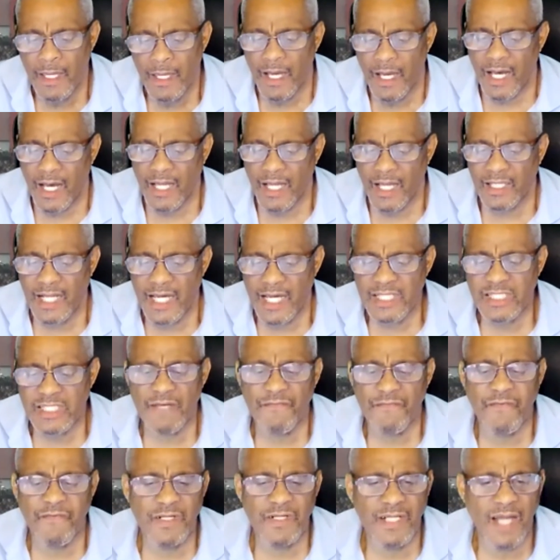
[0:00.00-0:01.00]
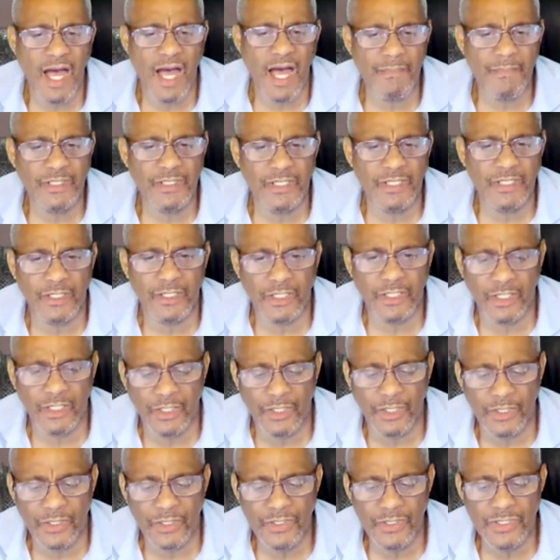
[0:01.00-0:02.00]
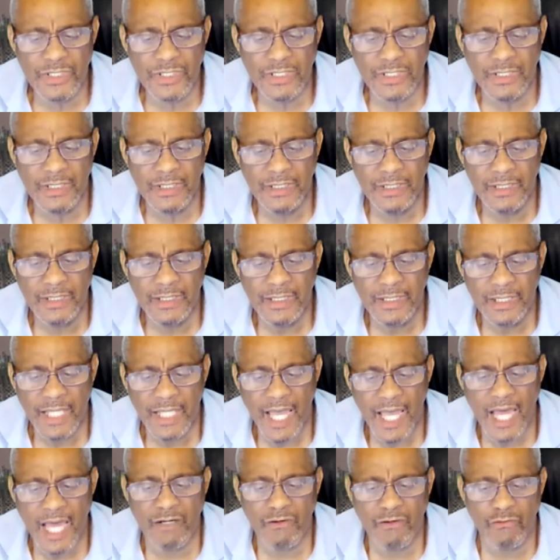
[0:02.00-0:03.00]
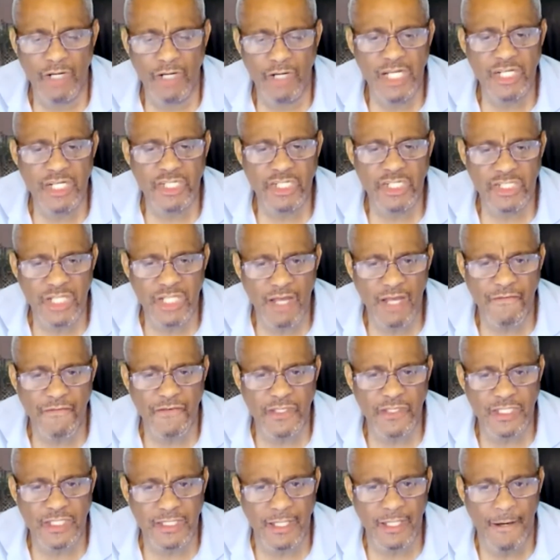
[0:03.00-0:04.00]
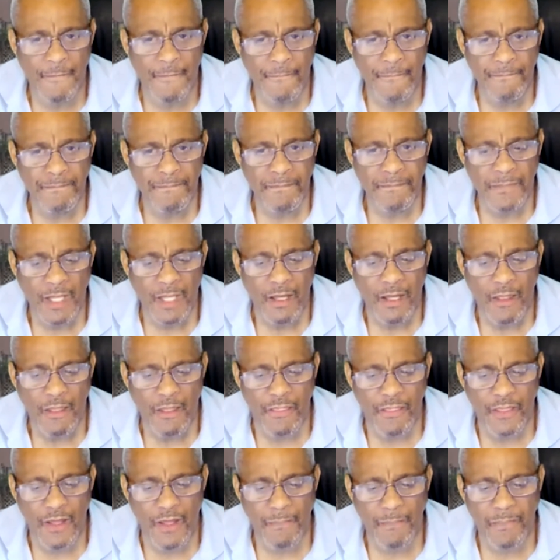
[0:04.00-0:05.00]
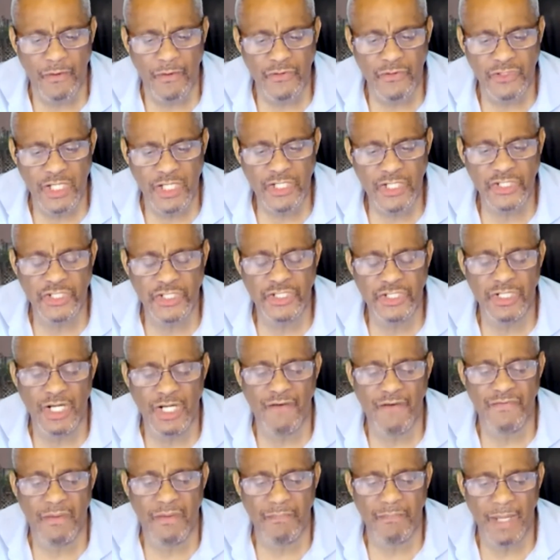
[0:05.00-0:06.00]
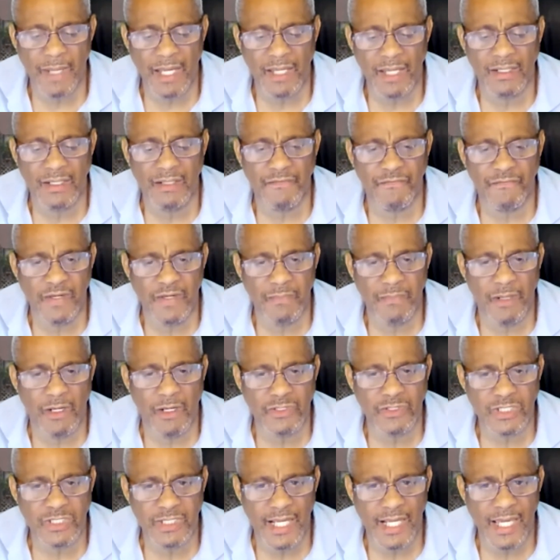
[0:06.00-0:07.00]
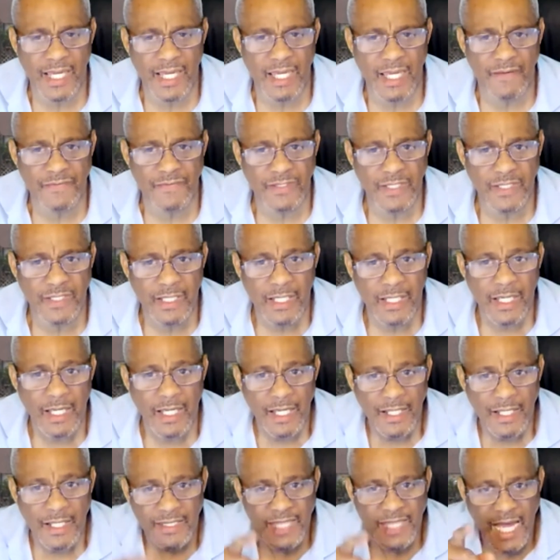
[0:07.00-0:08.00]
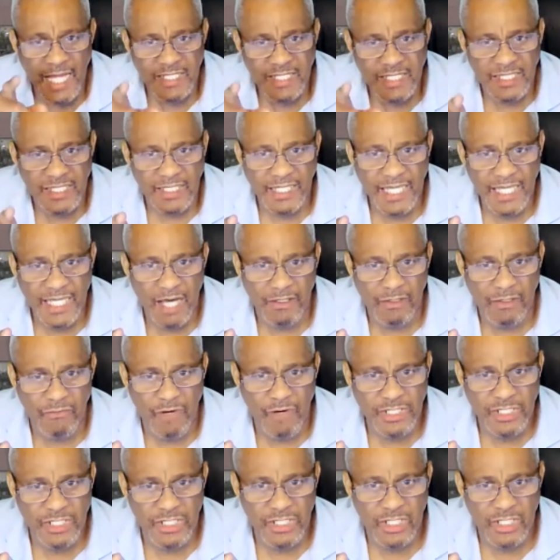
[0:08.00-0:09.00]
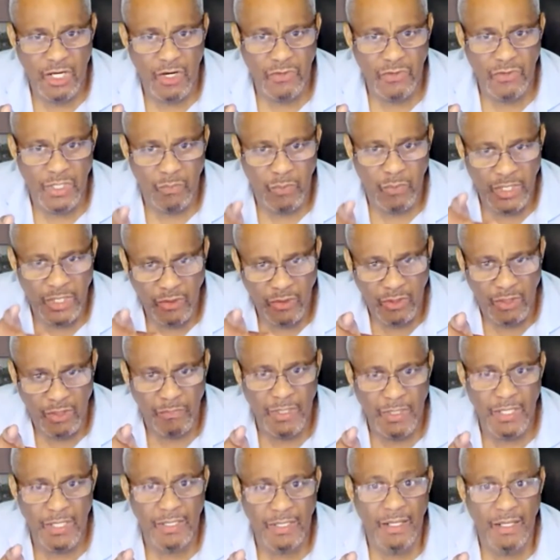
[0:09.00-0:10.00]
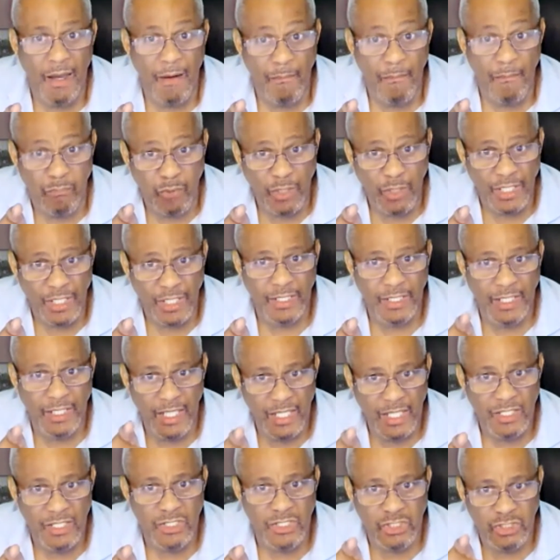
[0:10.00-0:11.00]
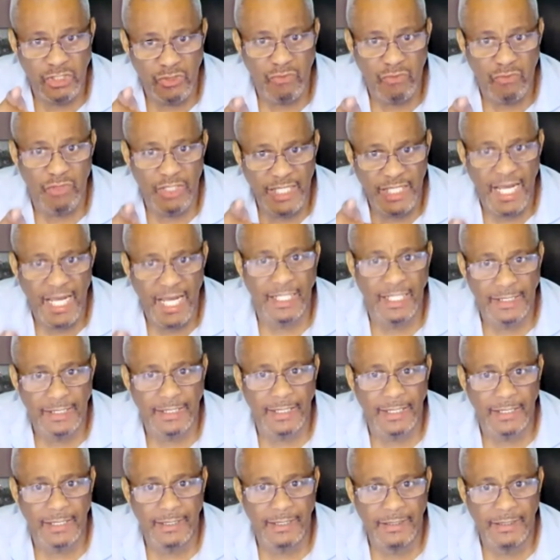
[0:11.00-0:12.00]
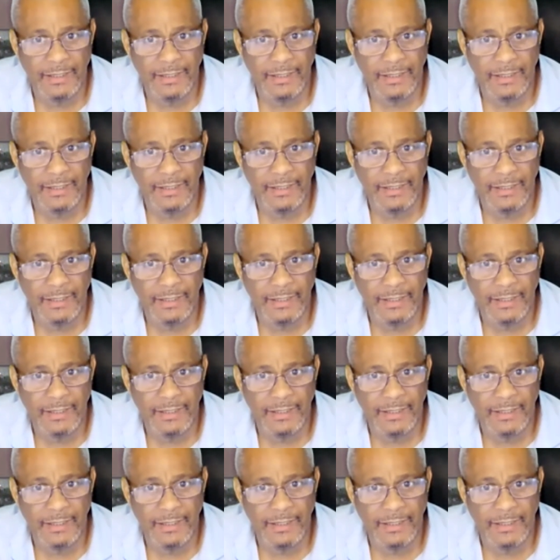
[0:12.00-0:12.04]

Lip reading: unless a phenomenon occurs and reshifts the position of the male and female slaves. That's the counter-racist code that we're going to be bringing into reality